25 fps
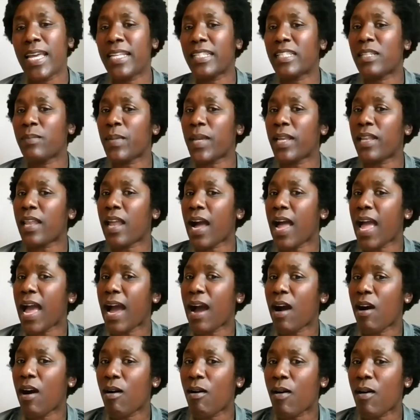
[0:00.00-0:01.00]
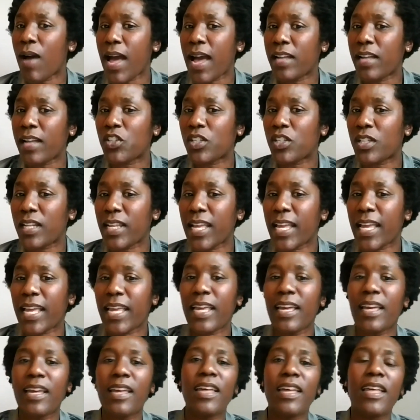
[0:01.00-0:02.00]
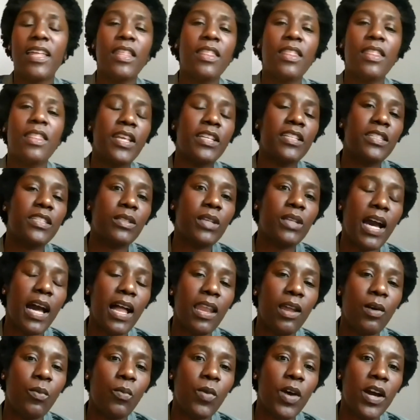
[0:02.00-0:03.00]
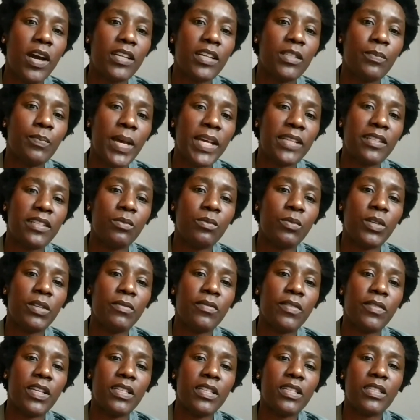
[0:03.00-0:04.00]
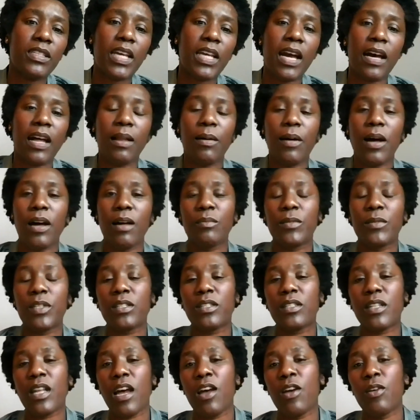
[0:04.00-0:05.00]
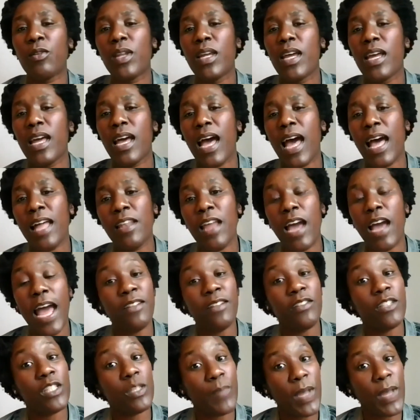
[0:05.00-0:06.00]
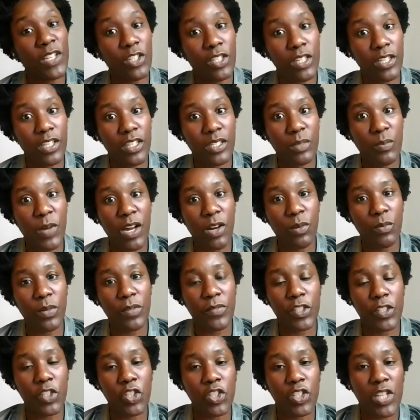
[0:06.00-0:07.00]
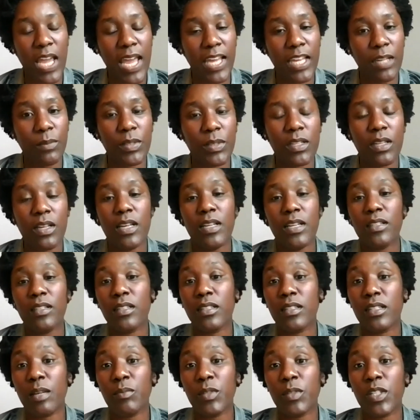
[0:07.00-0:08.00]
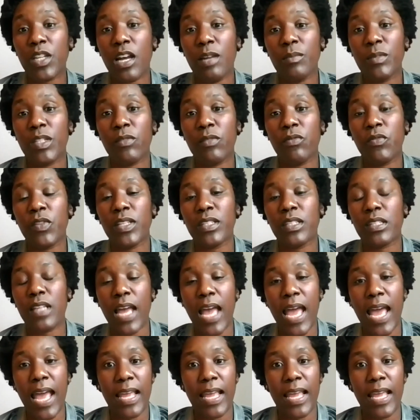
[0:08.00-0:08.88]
it's a bit like, oh, actually, this colour works better with this stone, and especially as well with the shapes. So sometimes if it's